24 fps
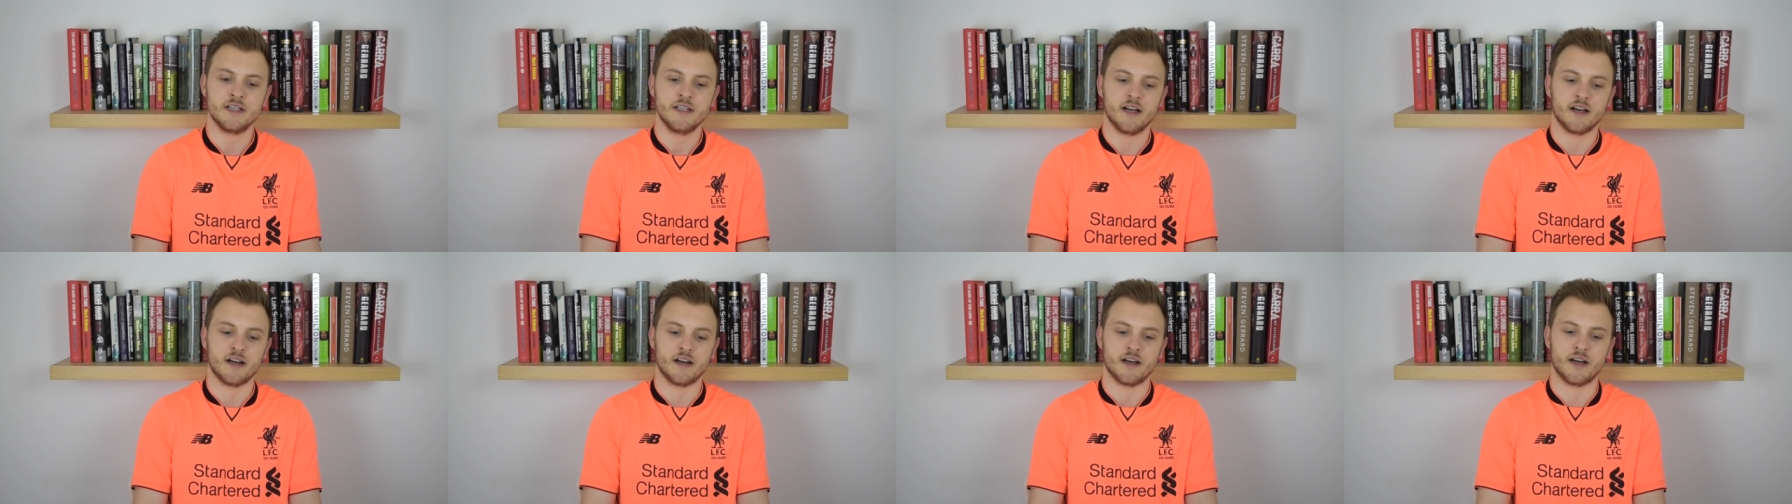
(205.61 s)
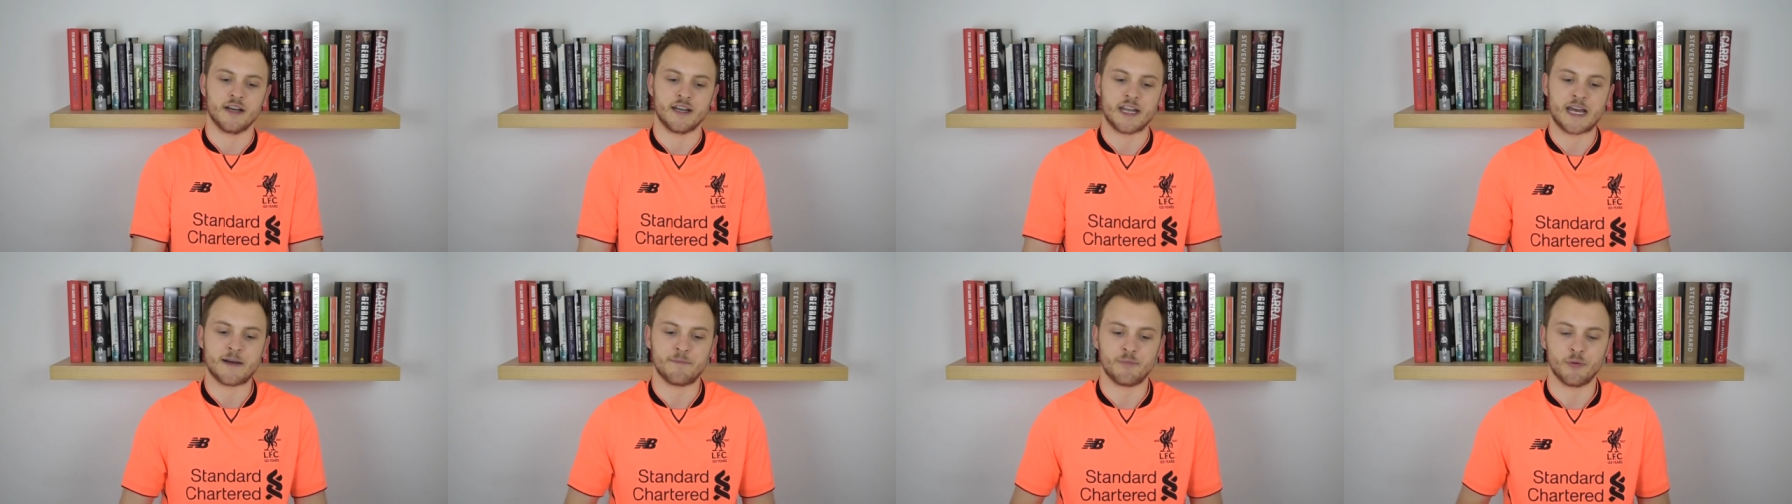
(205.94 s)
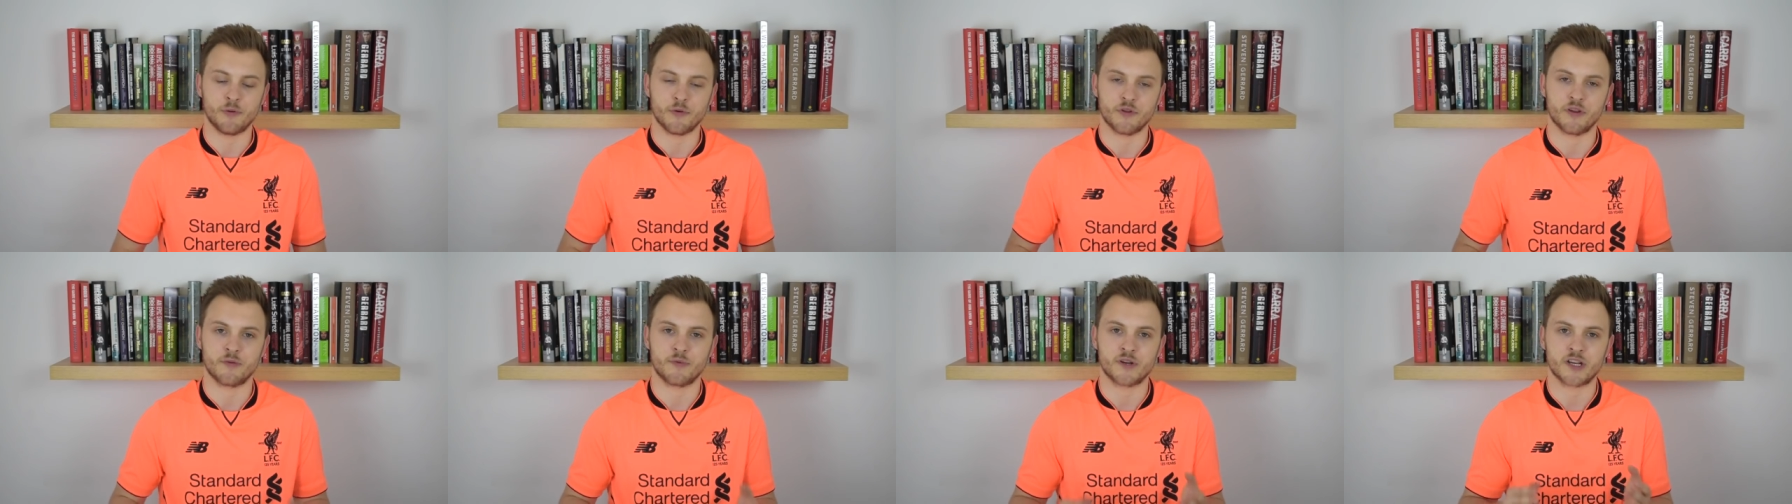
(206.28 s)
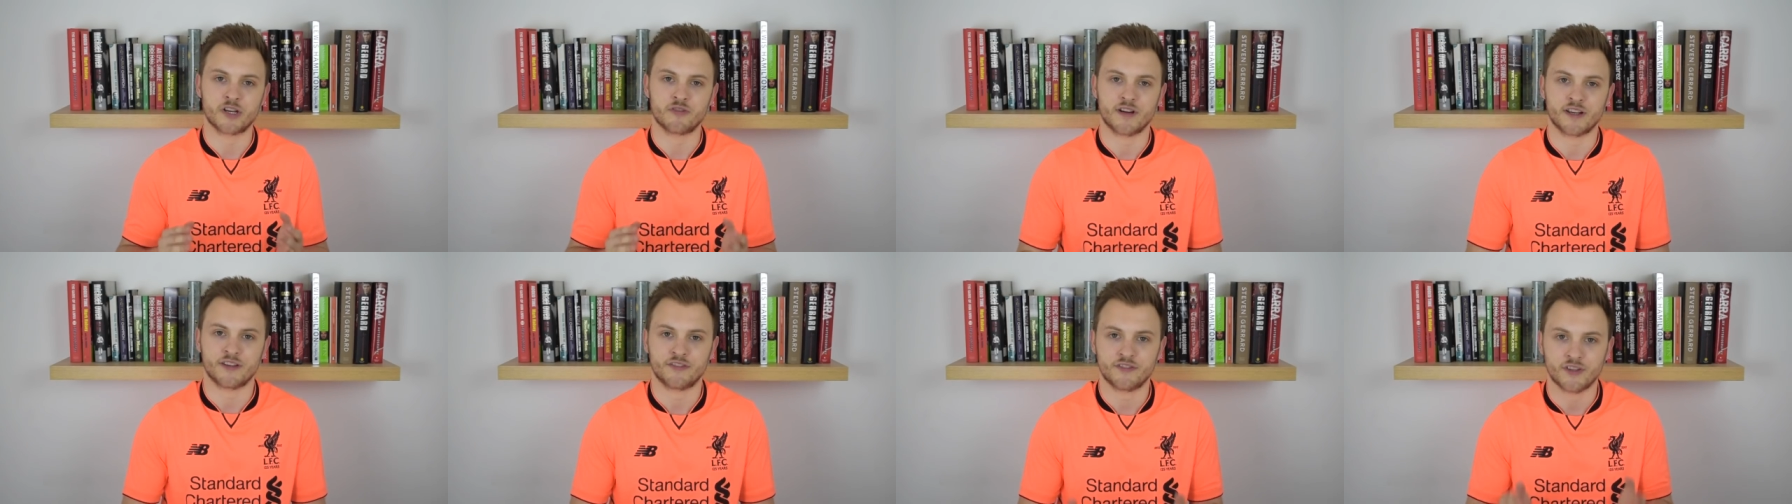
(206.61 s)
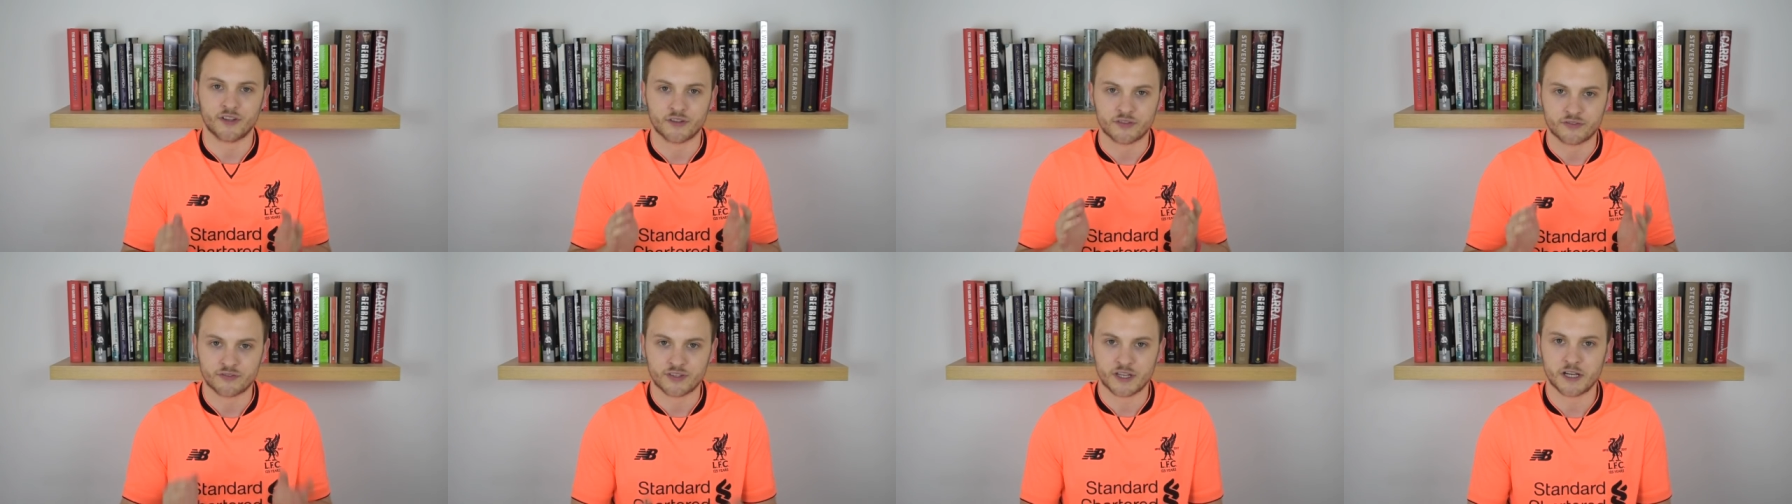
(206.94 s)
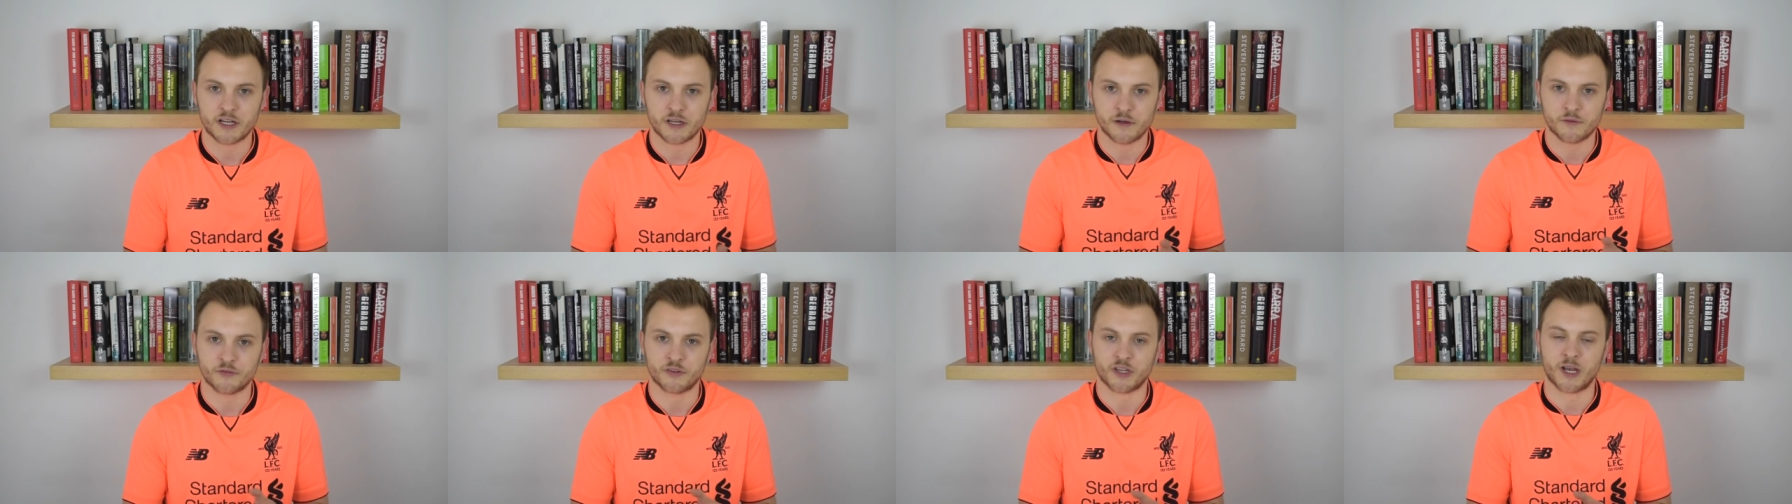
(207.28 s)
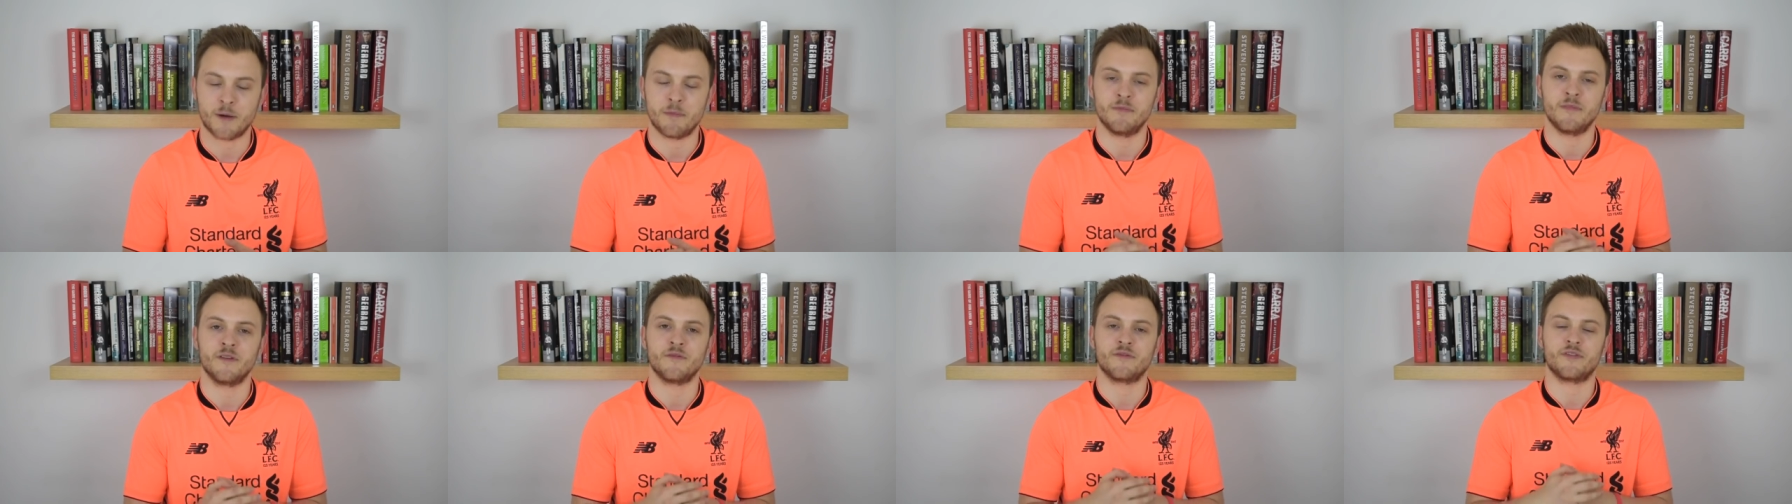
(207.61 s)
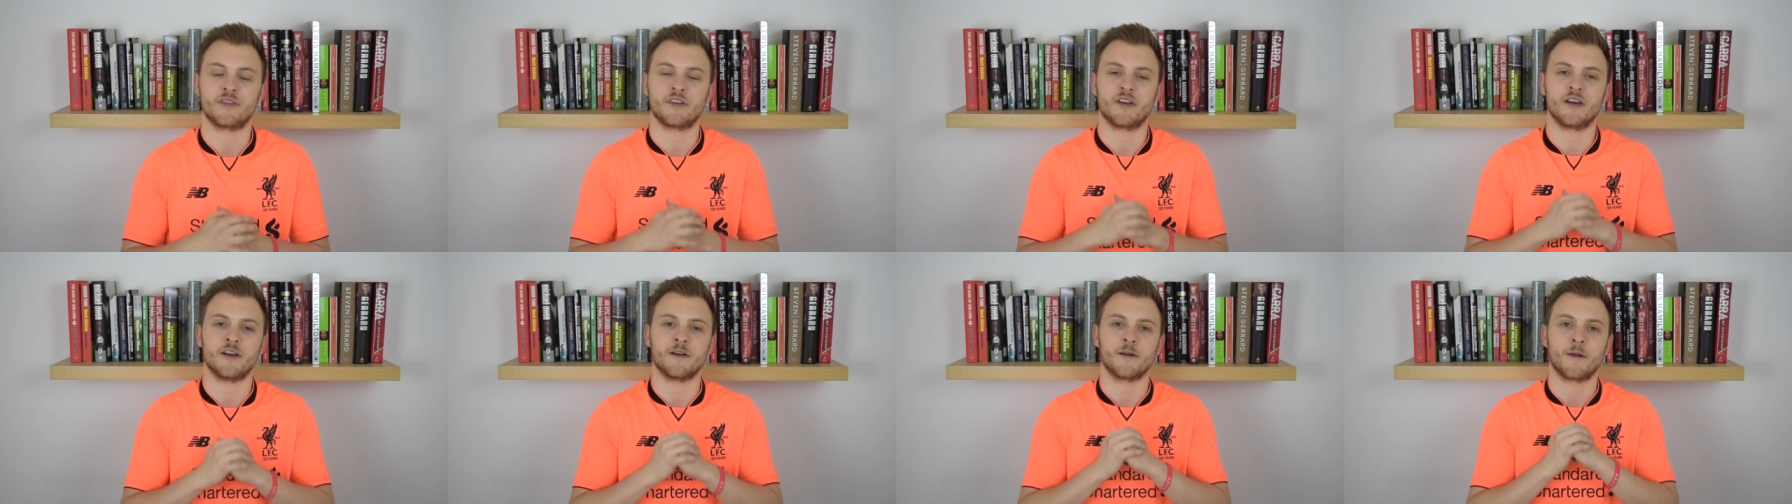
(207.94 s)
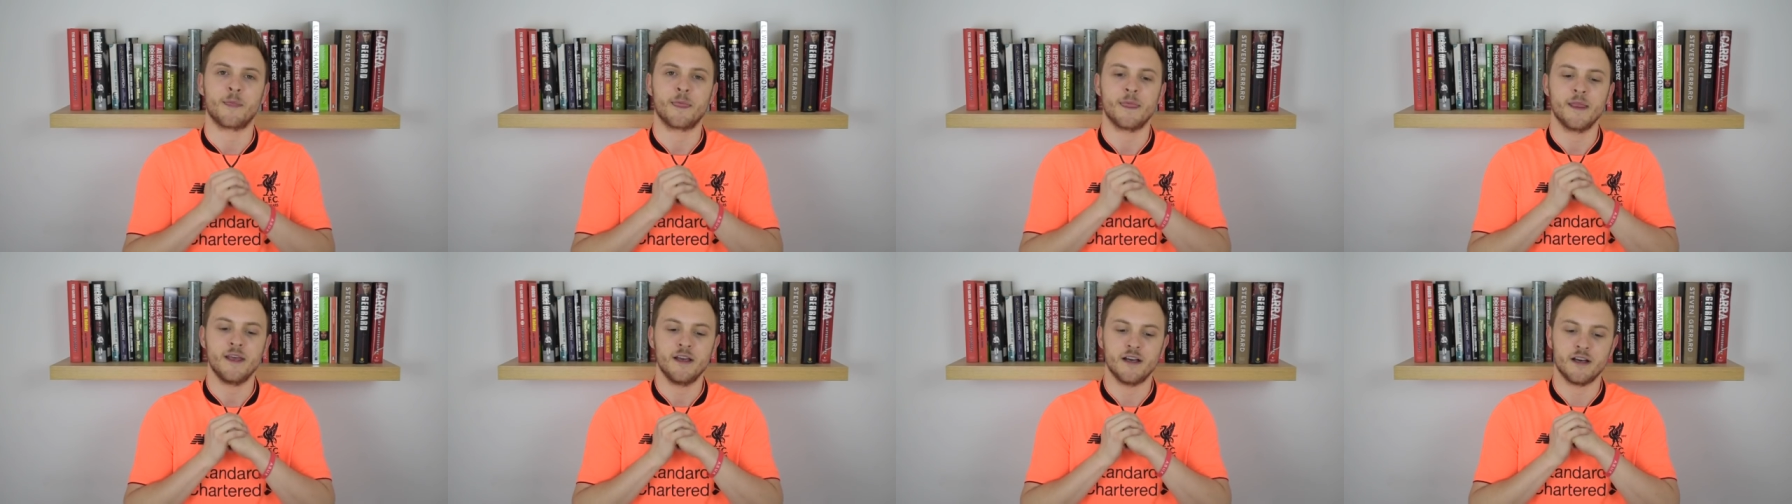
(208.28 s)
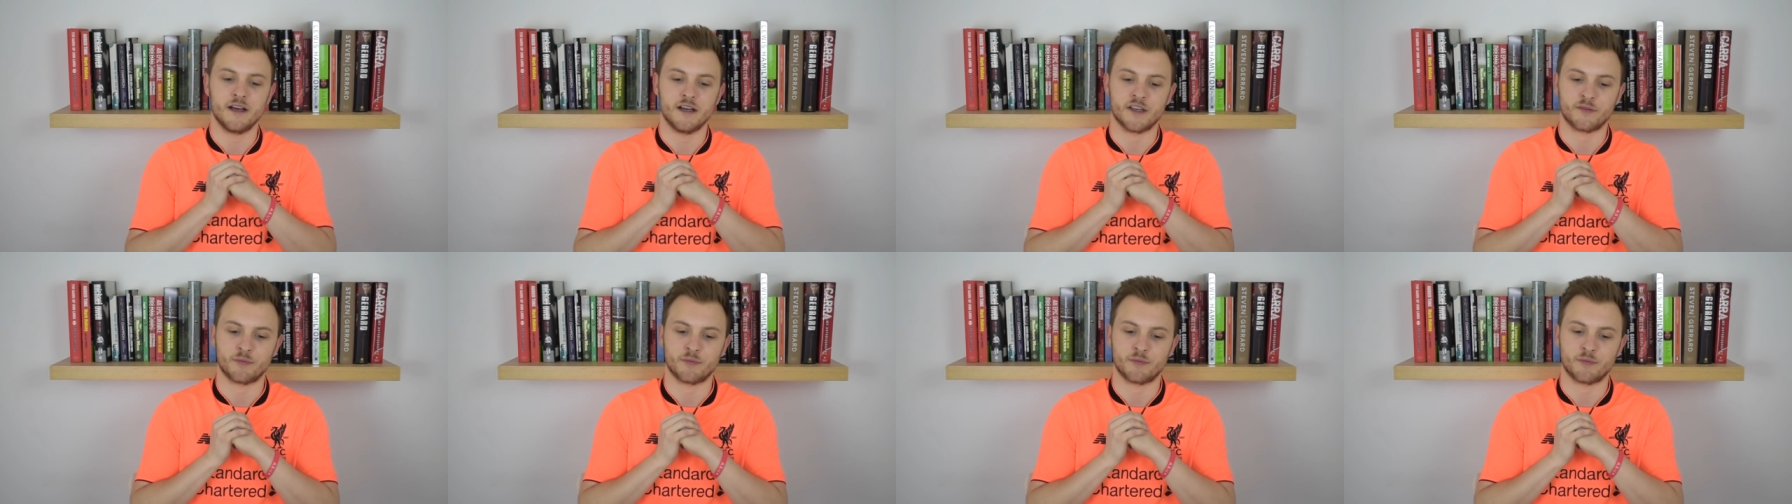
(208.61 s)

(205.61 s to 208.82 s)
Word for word: uh, an airport that we graced ourselves a couple of months ago uh,